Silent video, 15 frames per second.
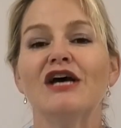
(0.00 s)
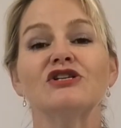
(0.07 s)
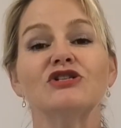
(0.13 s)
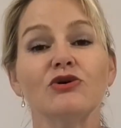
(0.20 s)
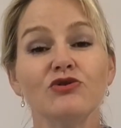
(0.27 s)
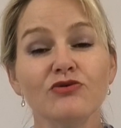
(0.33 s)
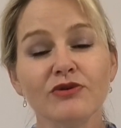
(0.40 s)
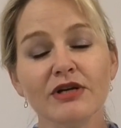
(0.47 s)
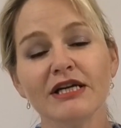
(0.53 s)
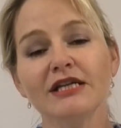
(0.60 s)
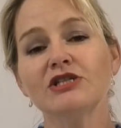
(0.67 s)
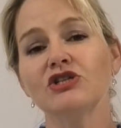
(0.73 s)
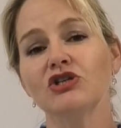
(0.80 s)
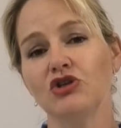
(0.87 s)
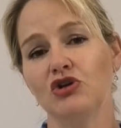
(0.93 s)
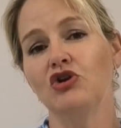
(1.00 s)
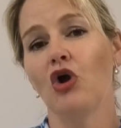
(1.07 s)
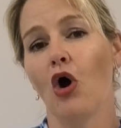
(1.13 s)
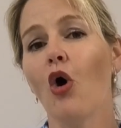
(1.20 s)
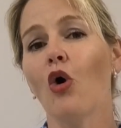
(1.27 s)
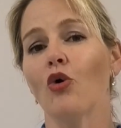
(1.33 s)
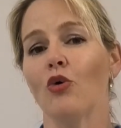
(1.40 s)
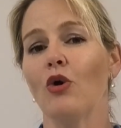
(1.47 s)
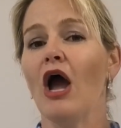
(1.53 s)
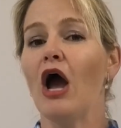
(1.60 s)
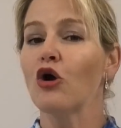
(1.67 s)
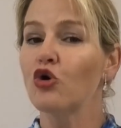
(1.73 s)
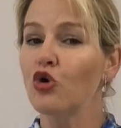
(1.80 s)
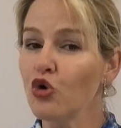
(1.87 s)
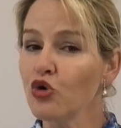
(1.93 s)
So you need to know
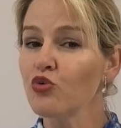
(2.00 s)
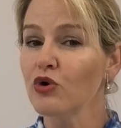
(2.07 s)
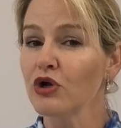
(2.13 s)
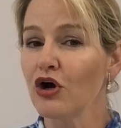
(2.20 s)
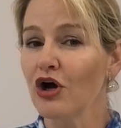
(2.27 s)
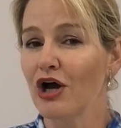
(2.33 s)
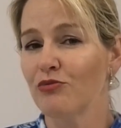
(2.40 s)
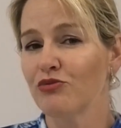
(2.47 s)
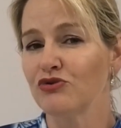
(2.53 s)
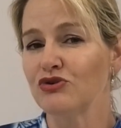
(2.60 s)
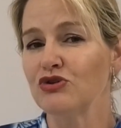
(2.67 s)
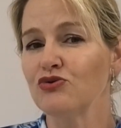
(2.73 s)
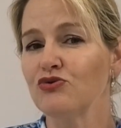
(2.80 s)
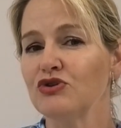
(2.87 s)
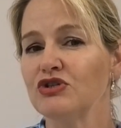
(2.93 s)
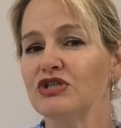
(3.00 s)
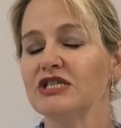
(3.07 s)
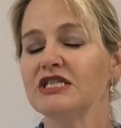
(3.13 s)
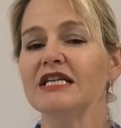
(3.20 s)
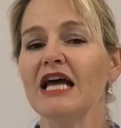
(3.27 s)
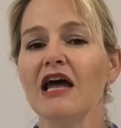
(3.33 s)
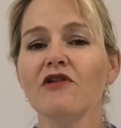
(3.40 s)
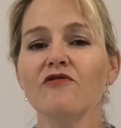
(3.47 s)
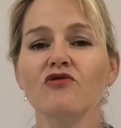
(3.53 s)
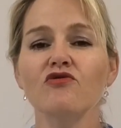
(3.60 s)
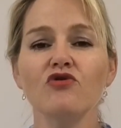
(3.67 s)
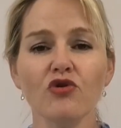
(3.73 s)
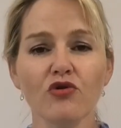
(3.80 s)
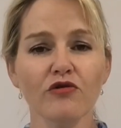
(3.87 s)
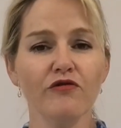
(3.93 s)
good reliable sources
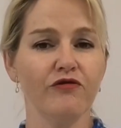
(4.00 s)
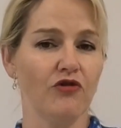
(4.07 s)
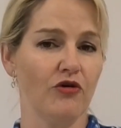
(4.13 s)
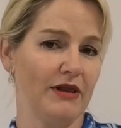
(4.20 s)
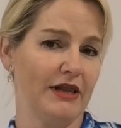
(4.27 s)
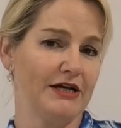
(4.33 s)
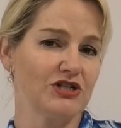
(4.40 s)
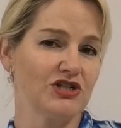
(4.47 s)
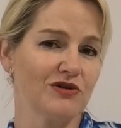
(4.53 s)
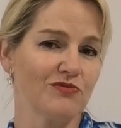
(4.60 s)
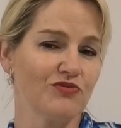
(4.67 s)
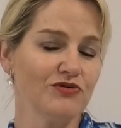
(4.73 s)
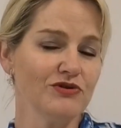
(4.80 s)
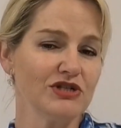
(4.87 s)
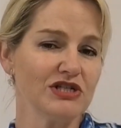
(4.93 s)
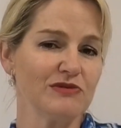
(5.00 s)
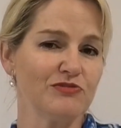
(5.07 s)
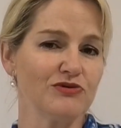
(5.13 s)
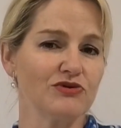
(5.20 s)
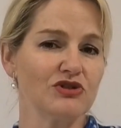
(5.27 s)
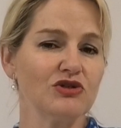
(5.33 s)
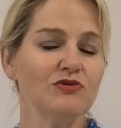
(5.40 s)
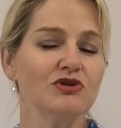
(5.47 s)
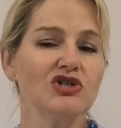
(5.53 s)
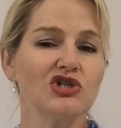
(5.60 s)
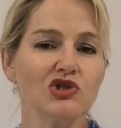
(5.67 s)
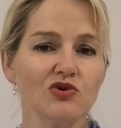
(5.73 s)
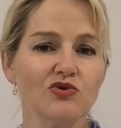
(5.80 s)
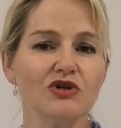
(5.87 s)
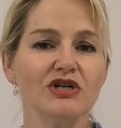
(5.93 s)
and good formulation principles to
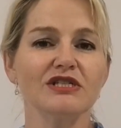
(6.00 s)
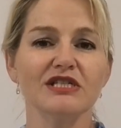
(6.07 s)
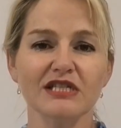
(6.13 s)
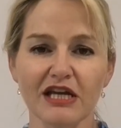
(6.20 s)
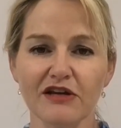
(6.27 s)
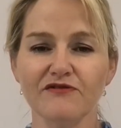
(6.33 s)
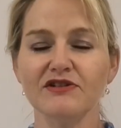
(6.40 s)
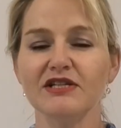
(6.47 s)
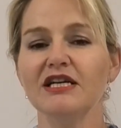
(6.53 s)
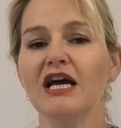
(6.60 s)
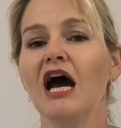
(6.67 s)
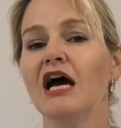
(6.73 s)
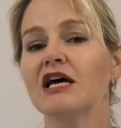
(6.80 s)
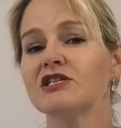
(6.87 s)
ensure safety,